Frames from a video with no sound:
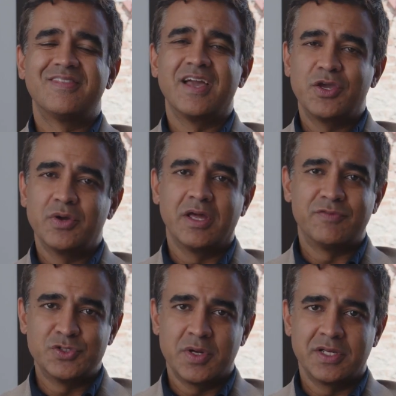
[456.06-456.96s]
Thank you again
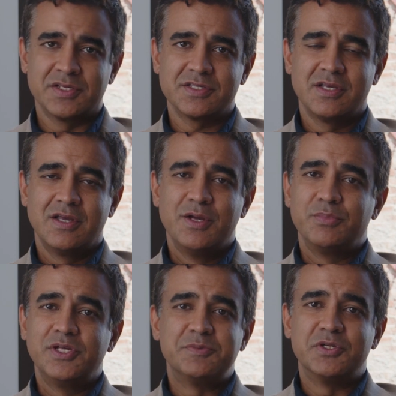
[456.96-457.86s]
for joining us.
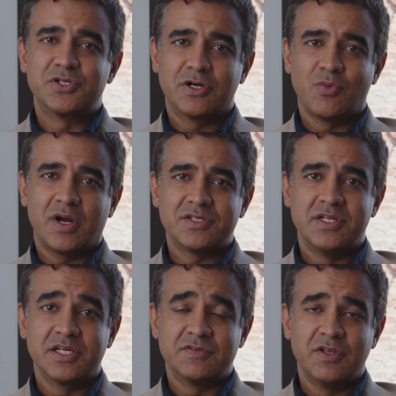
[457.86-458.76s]
Please be sure to watch
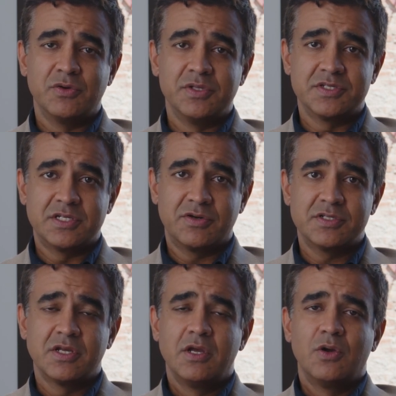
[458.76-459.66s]
the next video in the series